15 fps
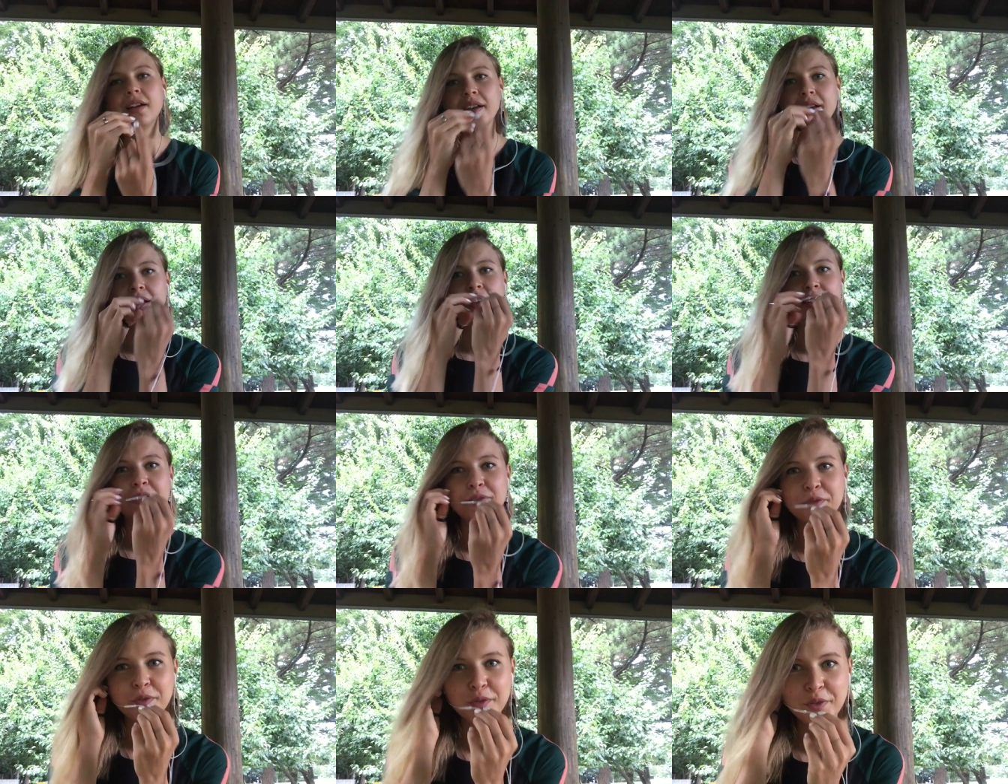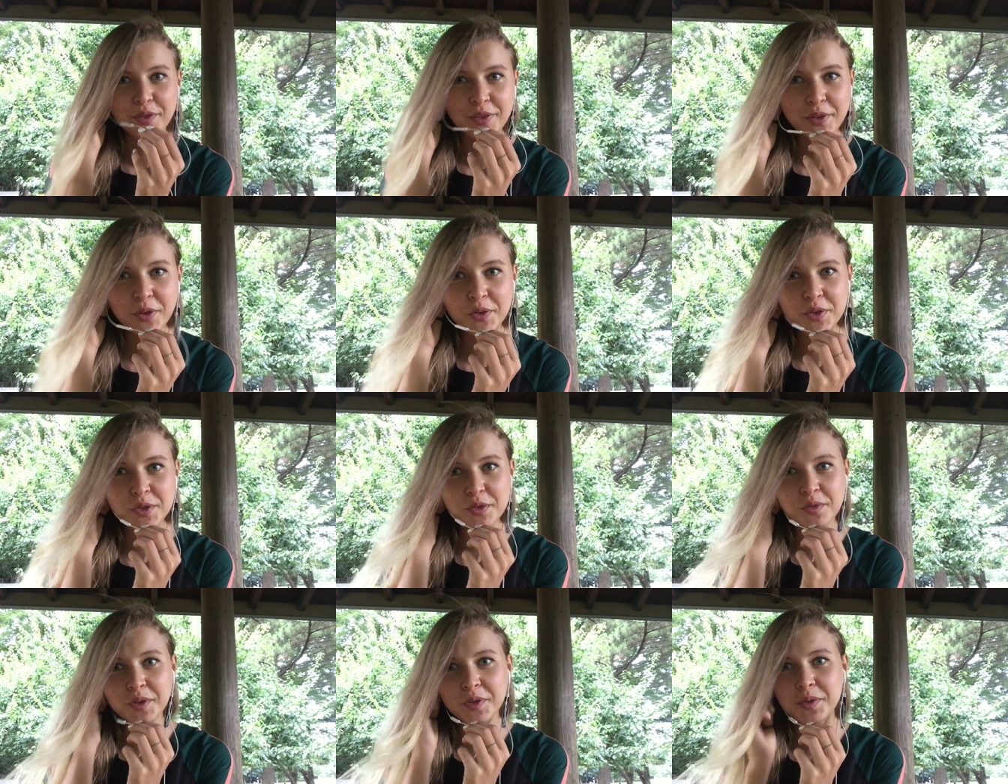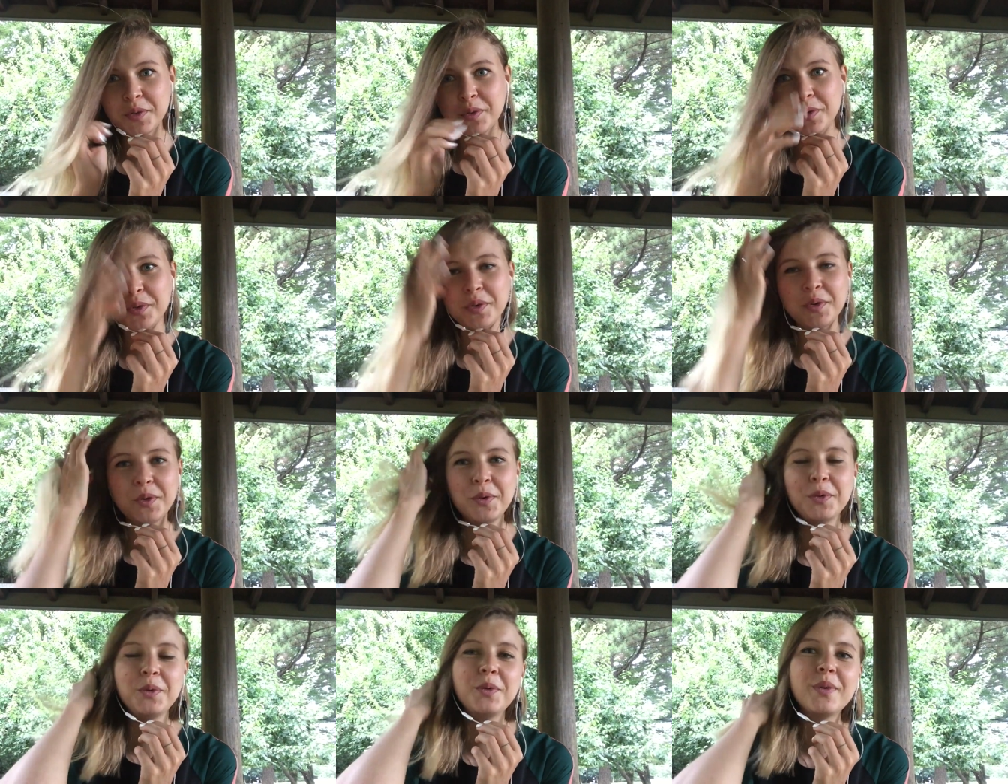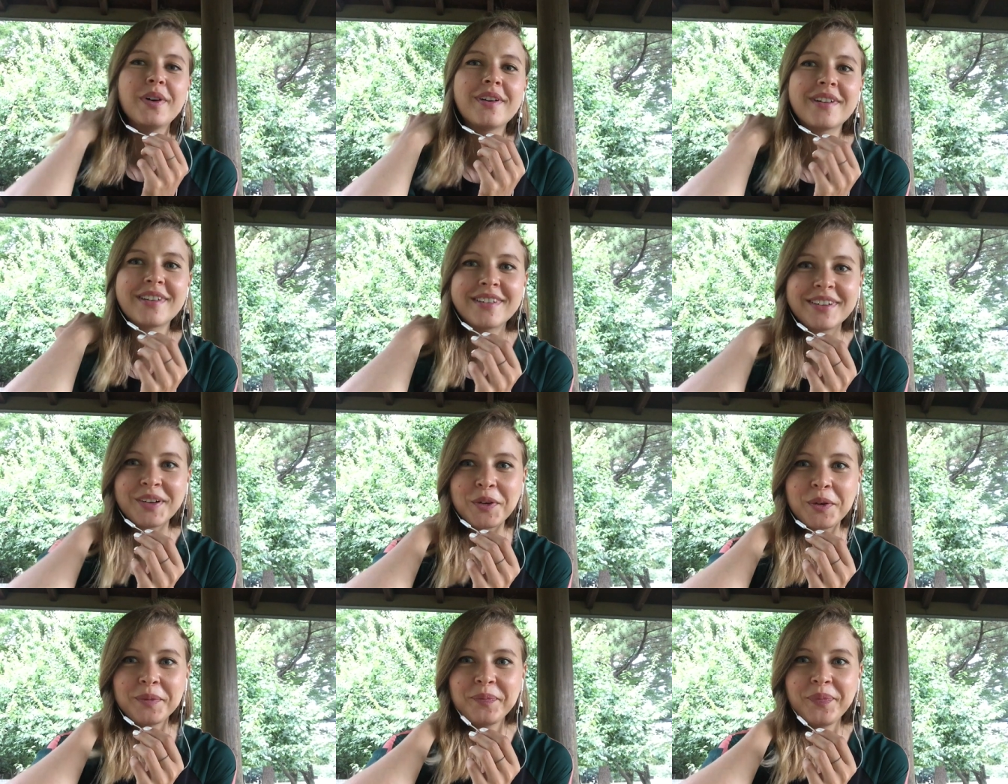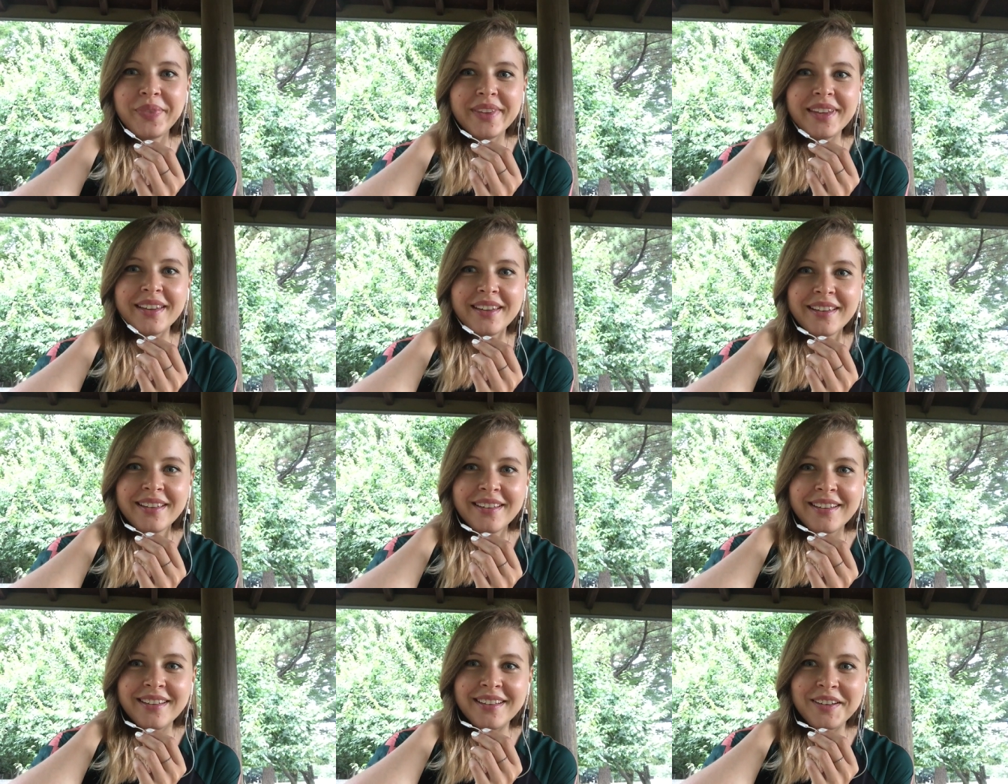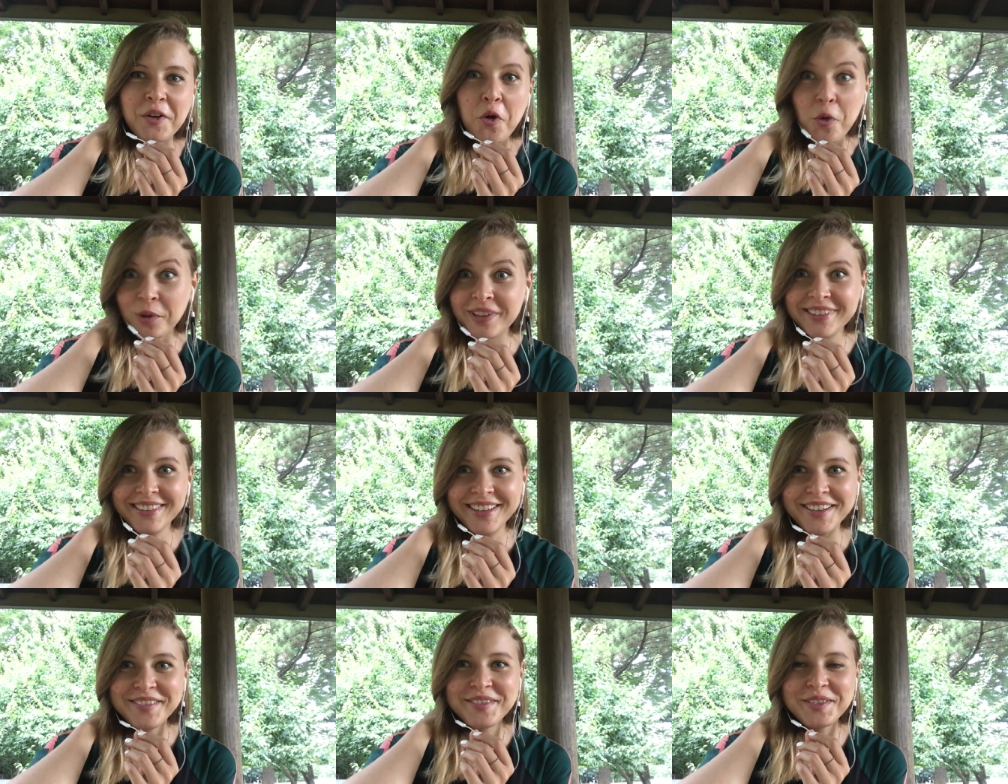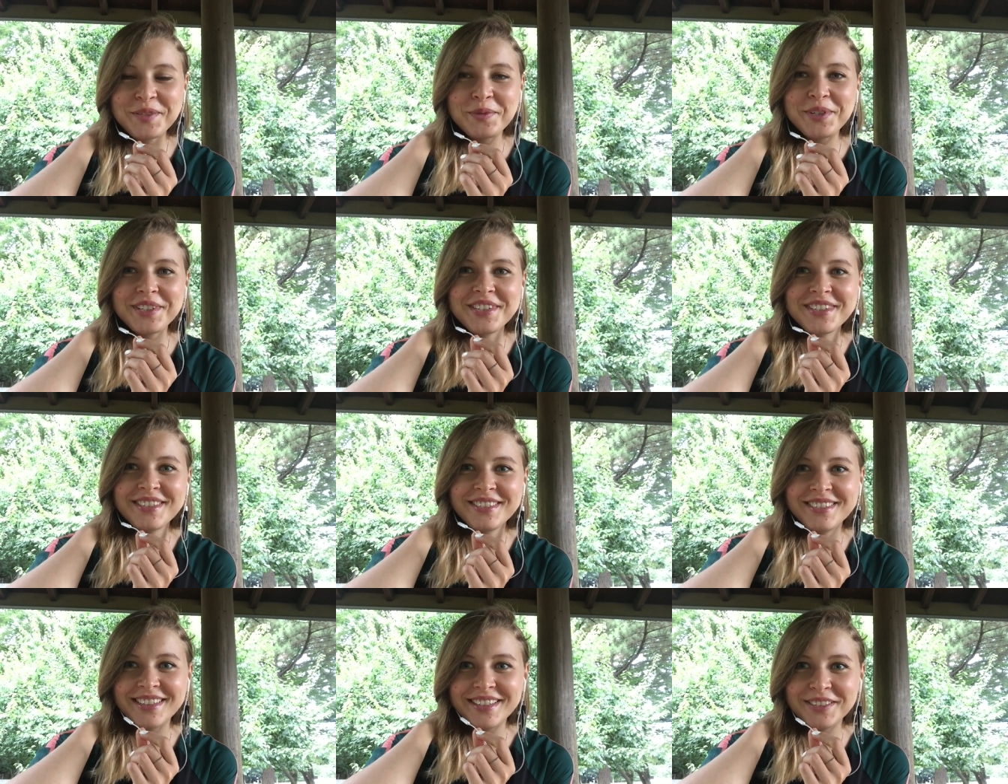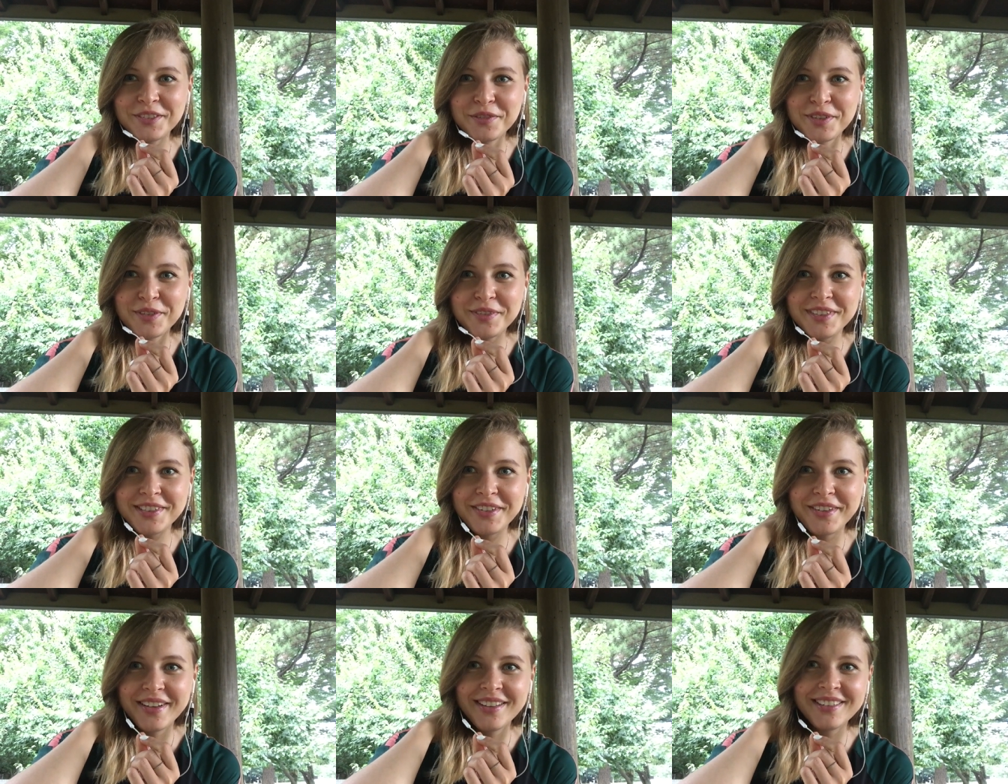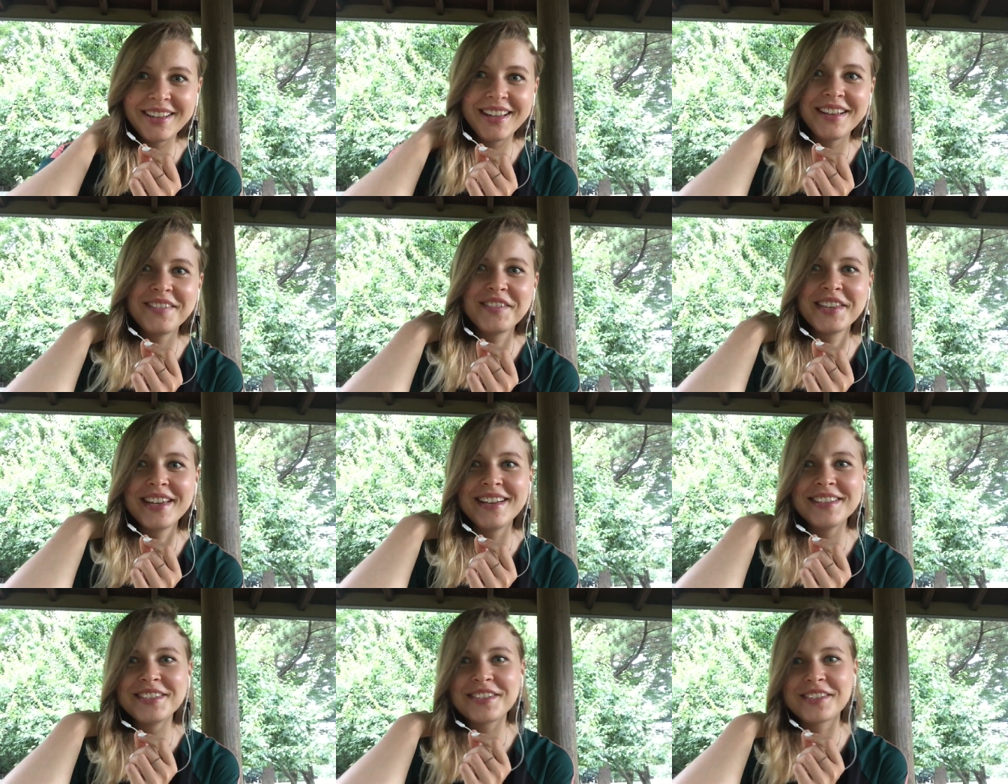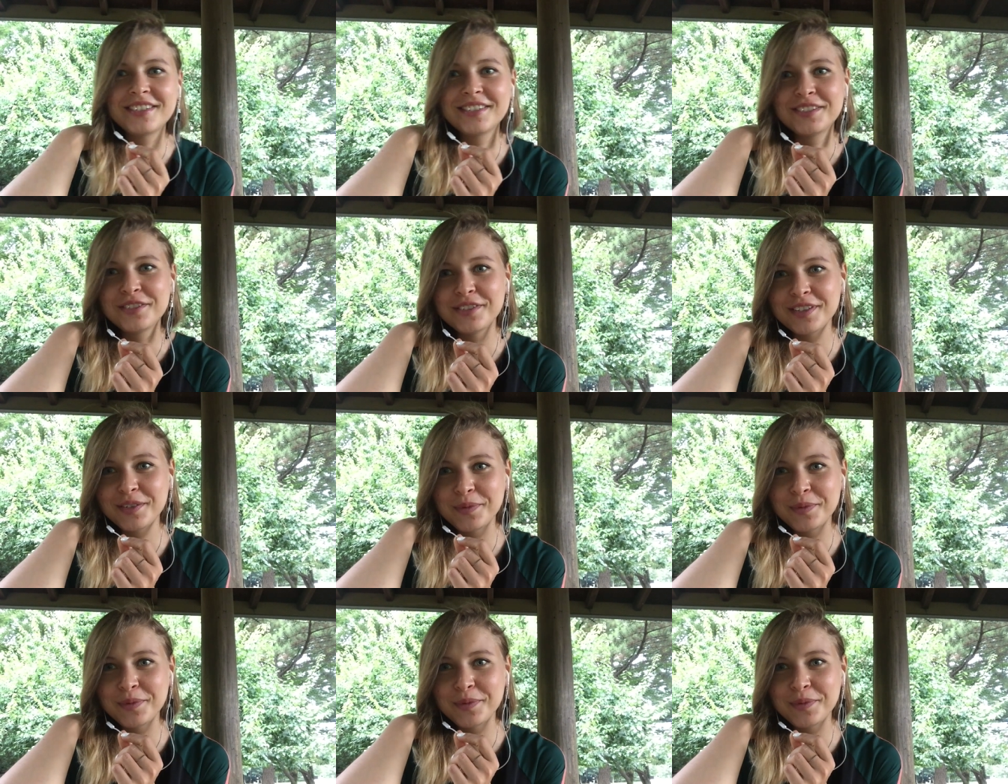And for those of you who are cool enough to watch till the end of the video, I'll have the answer to the